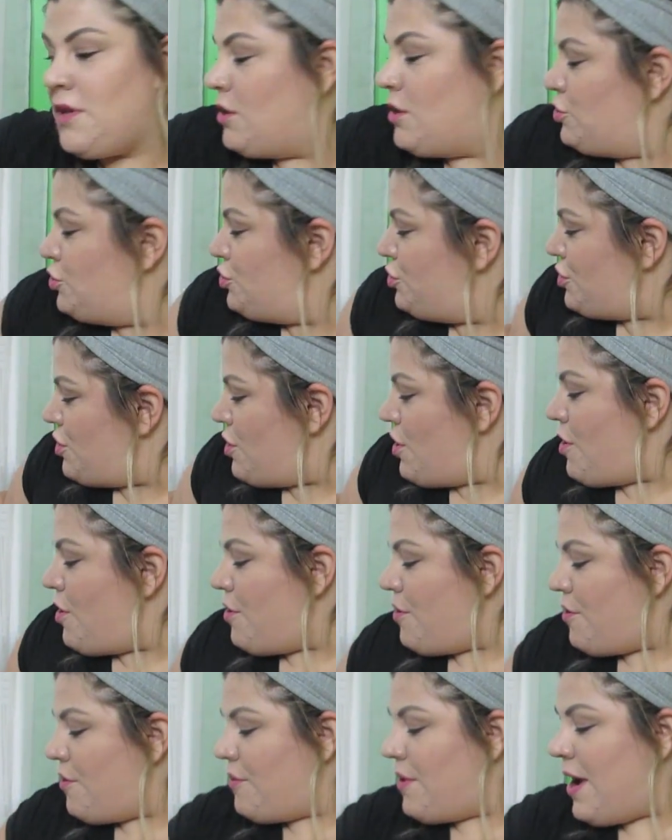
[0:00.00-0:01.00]

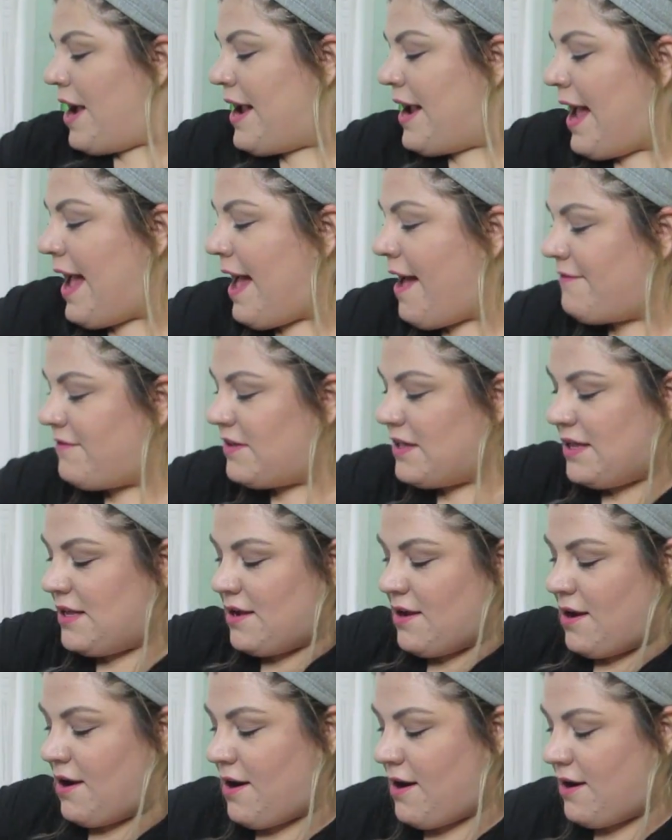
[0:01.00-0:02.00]
So I have
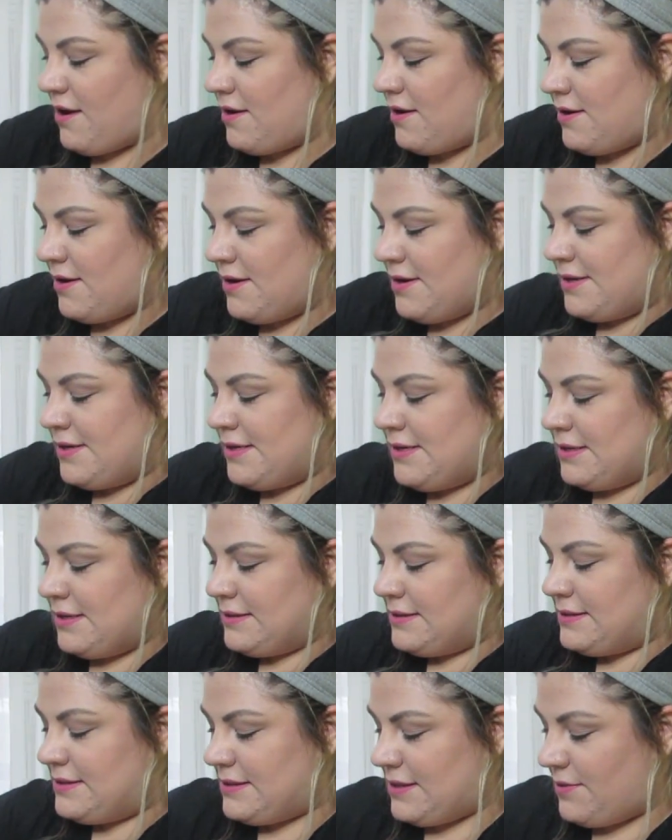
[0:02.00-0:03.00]
here, let's
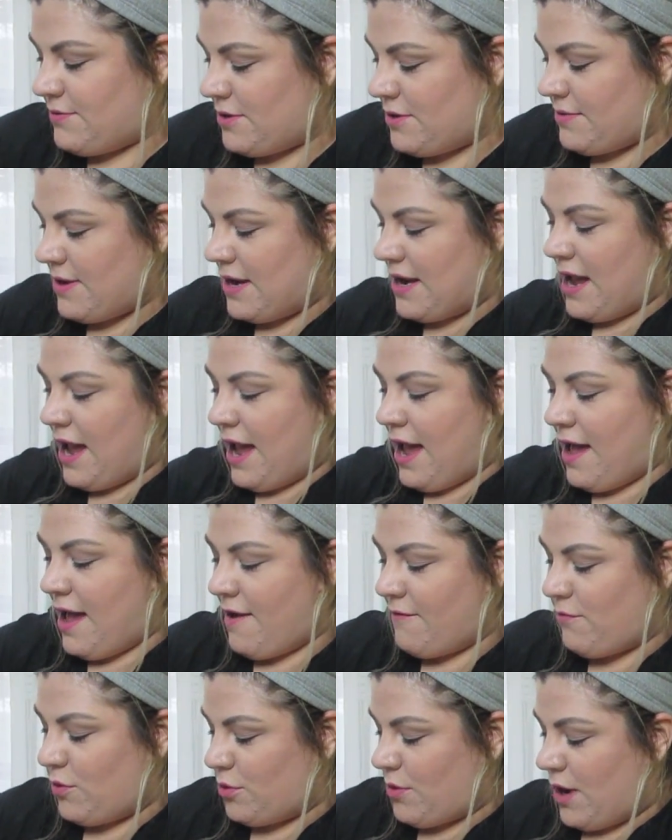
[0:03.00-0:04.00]
see, what do
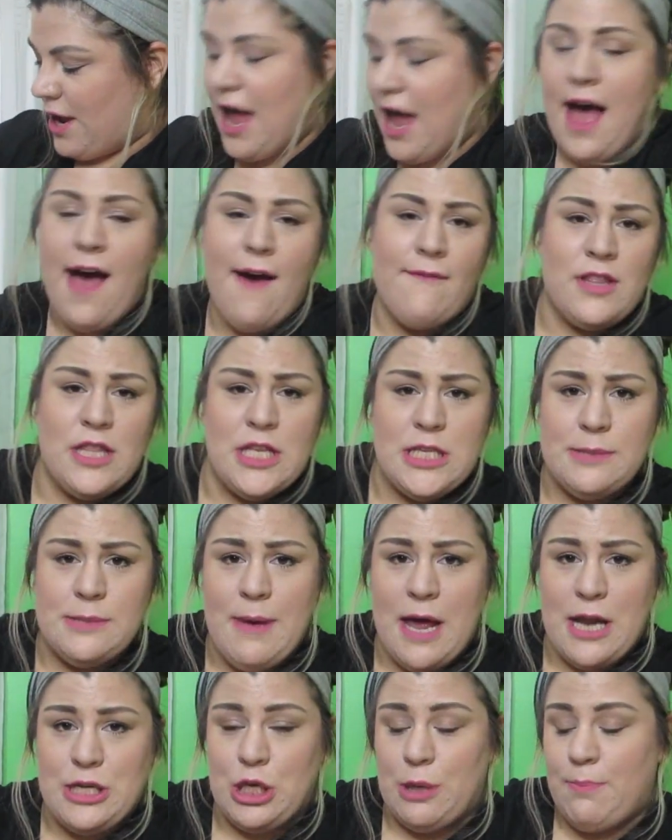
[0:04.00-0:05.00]
I have in this
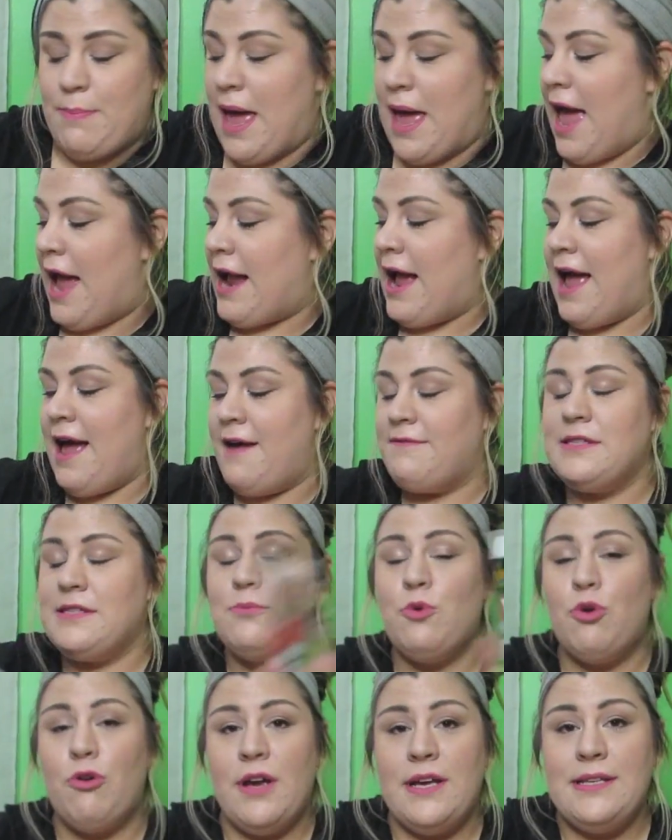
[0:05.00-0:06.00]
magic bag? I have
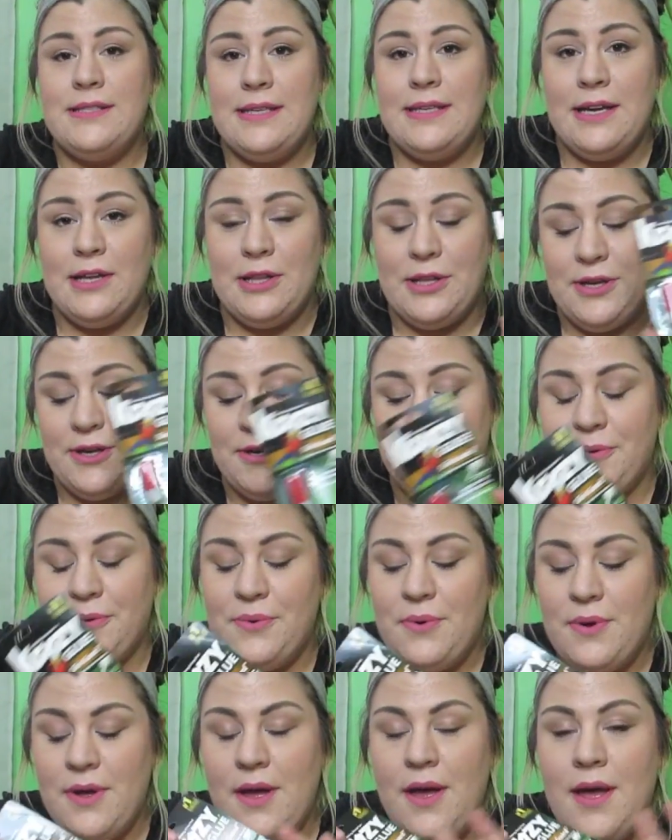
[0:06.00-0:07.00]
some crazy
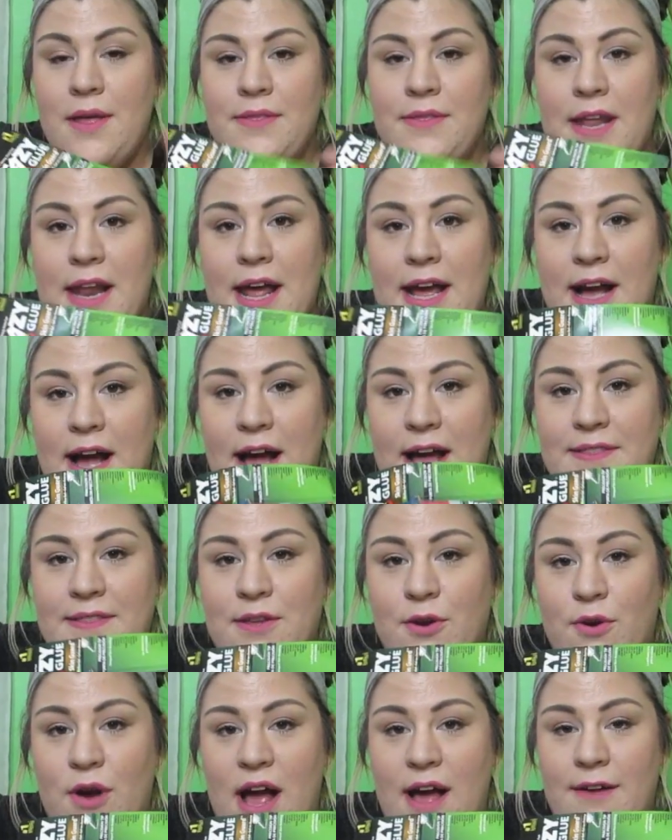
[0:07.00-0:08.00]
glue that I got at
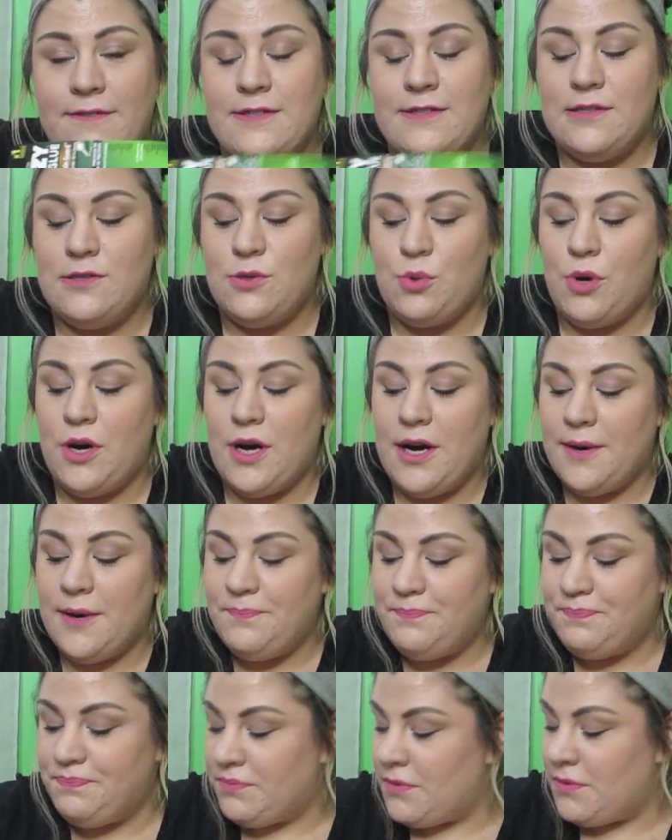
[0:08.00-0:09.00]
the craft store.